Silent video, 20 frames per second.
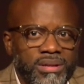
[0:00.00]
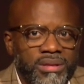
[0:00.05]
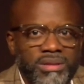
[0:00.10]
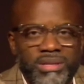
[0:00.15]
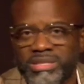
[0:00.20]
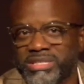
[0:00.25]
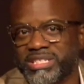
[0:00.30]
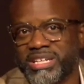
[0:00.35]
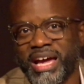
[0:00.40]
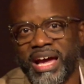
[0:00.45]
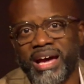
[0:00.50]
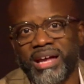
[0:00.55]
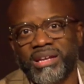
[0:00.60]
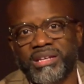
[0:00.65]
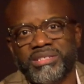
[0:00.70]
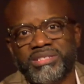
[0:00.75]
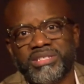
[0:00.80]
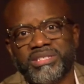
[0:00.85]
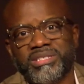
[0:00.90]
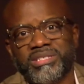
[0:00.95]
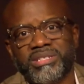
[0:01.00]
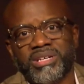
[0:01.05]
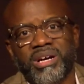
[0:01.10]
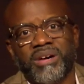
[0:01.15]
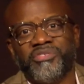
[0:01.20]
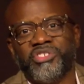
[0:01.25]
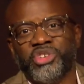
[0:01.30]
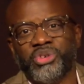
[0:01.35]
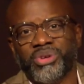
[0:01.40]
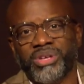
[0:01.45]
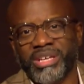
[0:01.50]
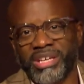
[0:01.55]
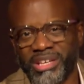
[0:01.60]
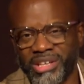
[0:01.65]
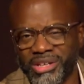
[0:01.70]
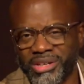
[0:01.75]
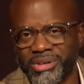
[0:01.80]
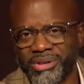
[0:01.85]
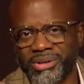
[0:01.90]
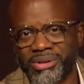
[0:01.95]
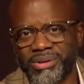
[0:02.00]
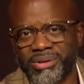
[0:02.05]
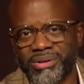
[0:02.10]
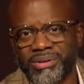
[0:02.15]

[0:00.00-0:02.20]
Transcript: the challenges of your year,